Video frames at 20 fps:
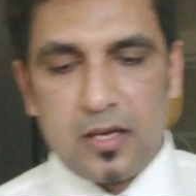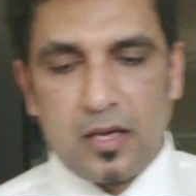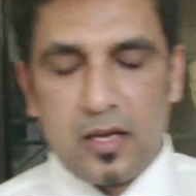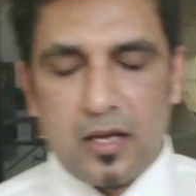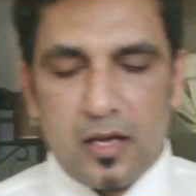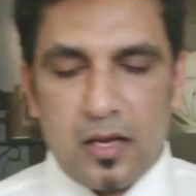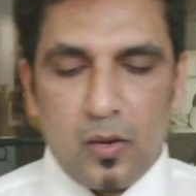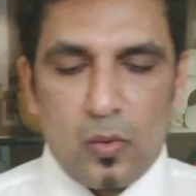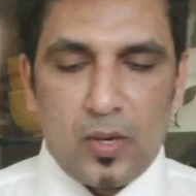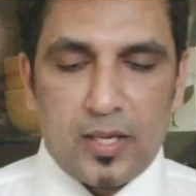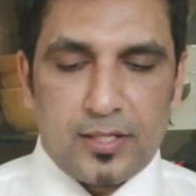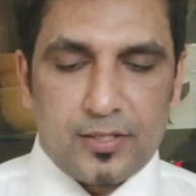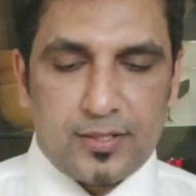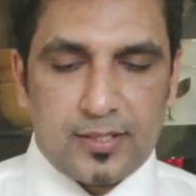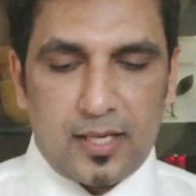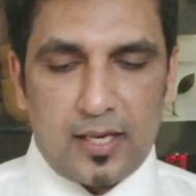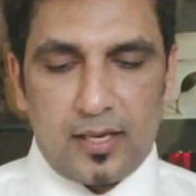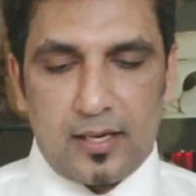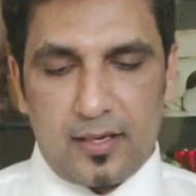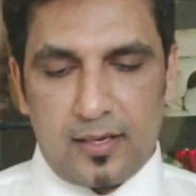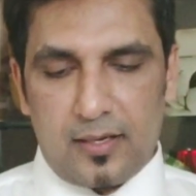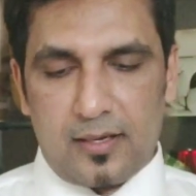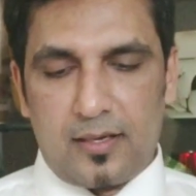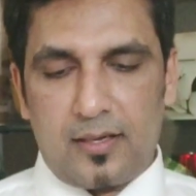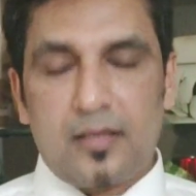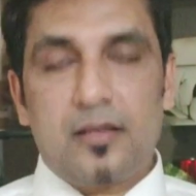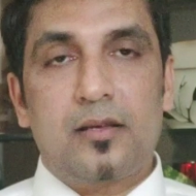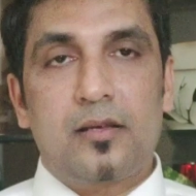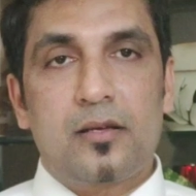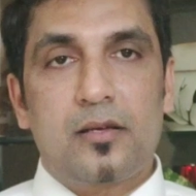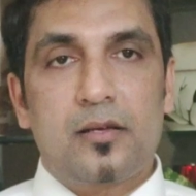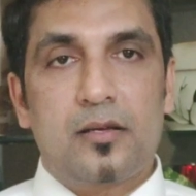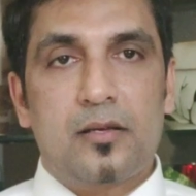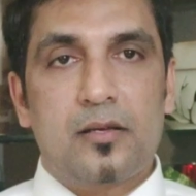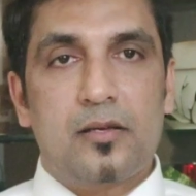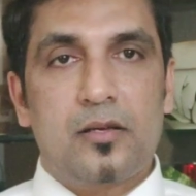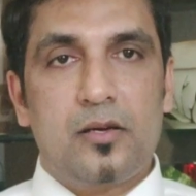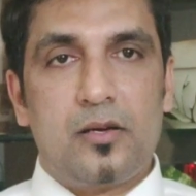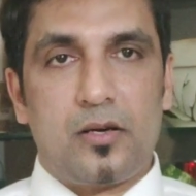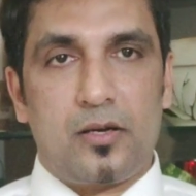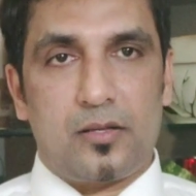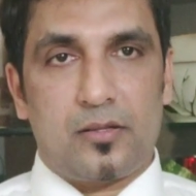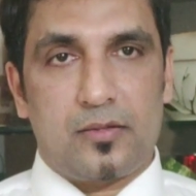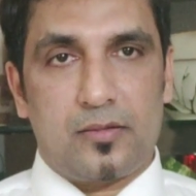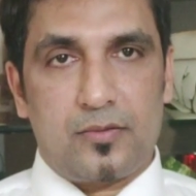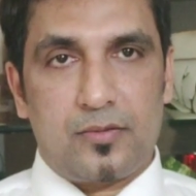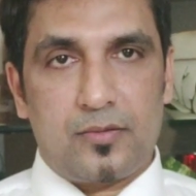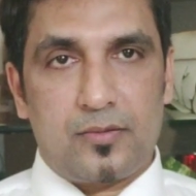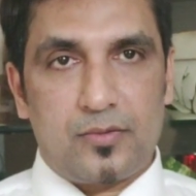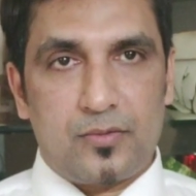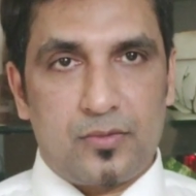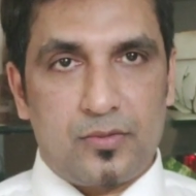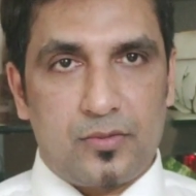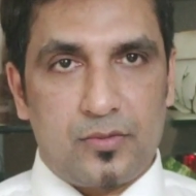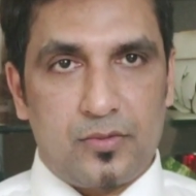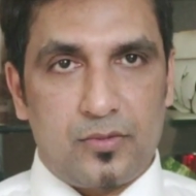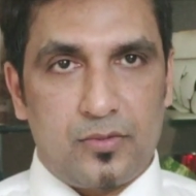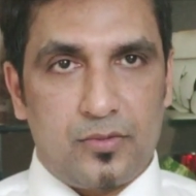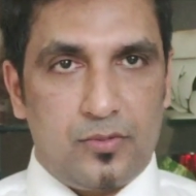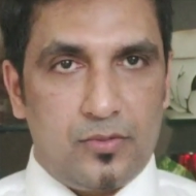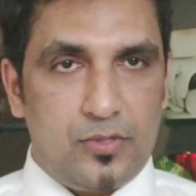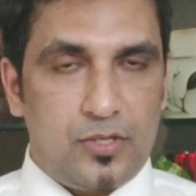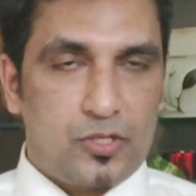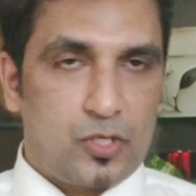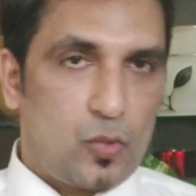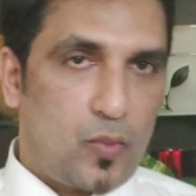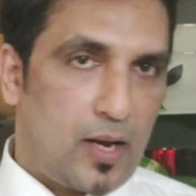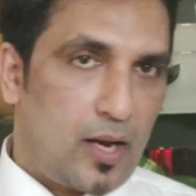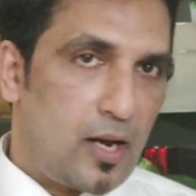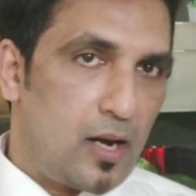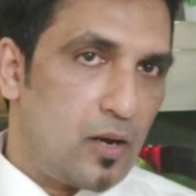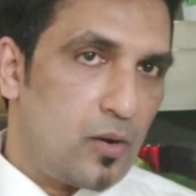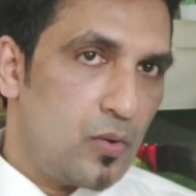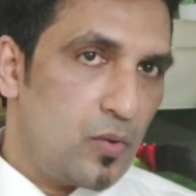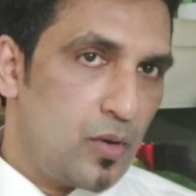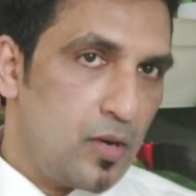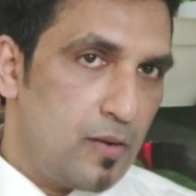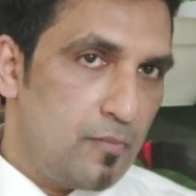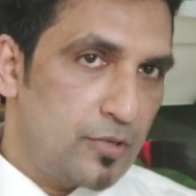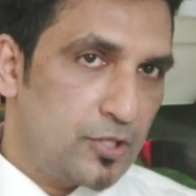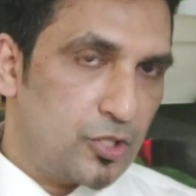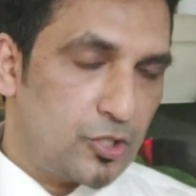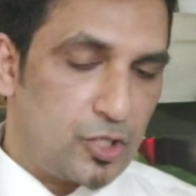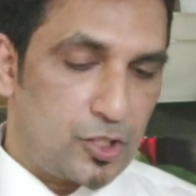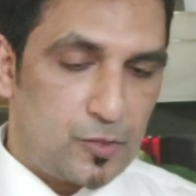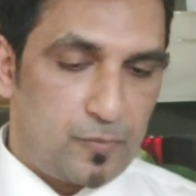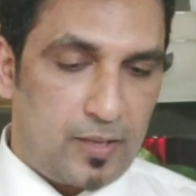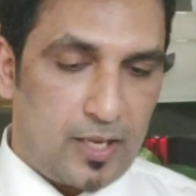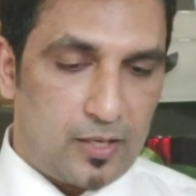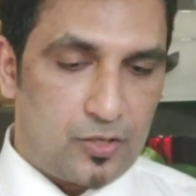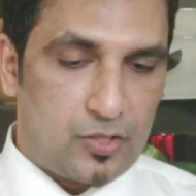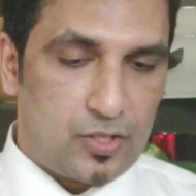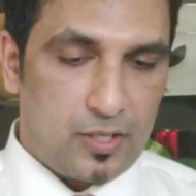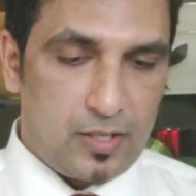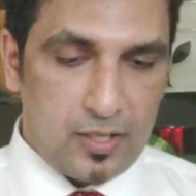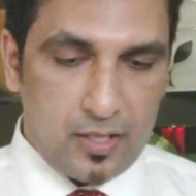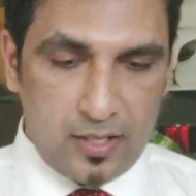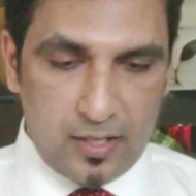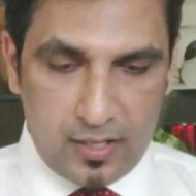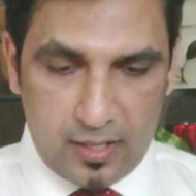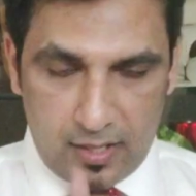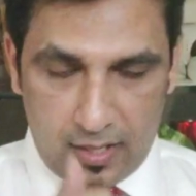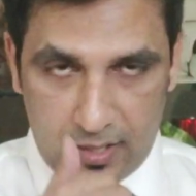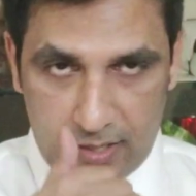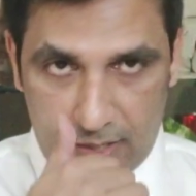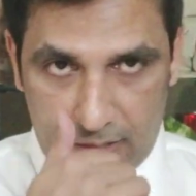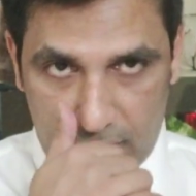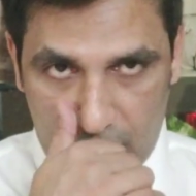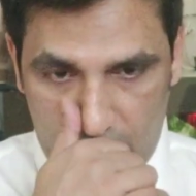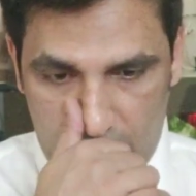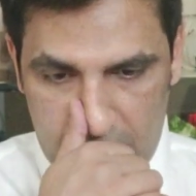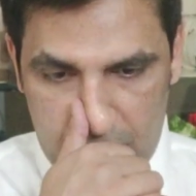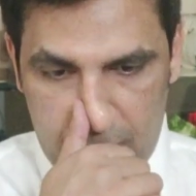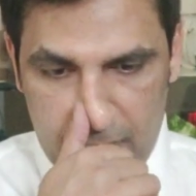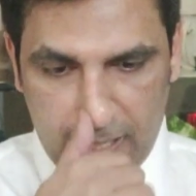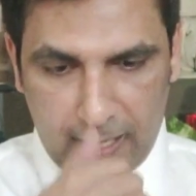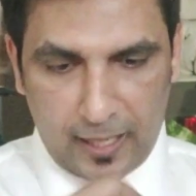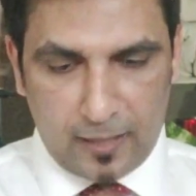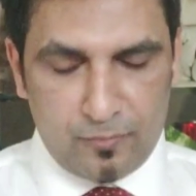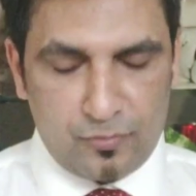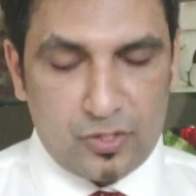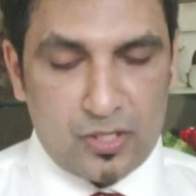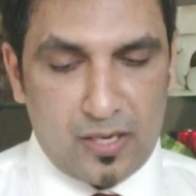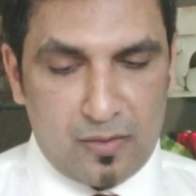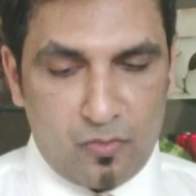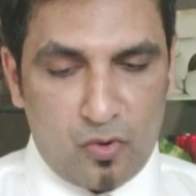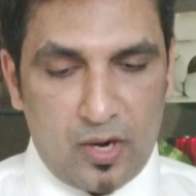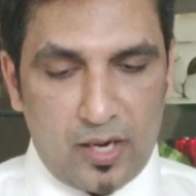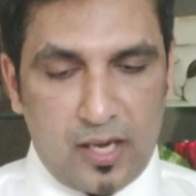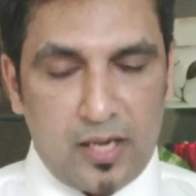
One is go. This is how Patricia speaks. So it becomes, an American